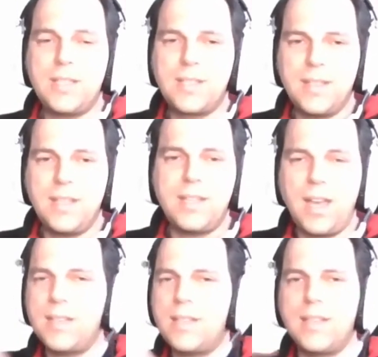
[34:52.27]
It's it
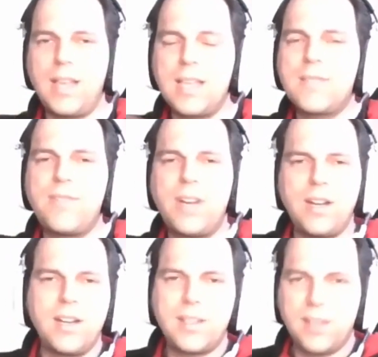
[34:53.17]
ha- has
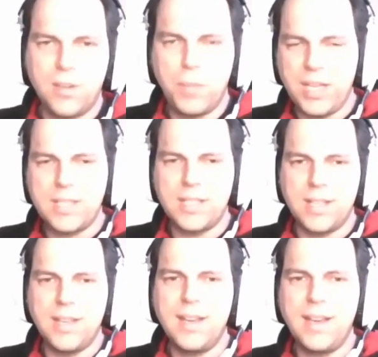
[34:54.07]
very little
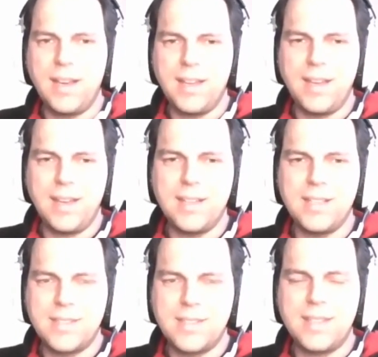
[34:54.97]
complexity uh, and
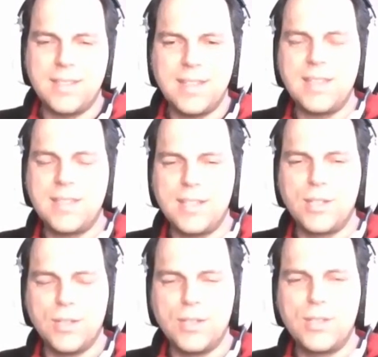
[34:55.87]
it's it's easy
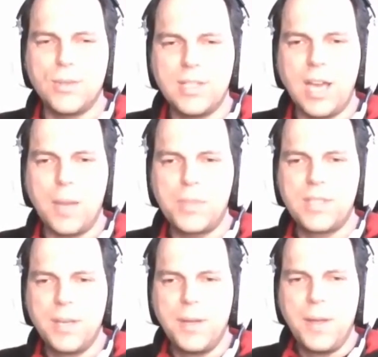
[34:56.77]
to to adapt,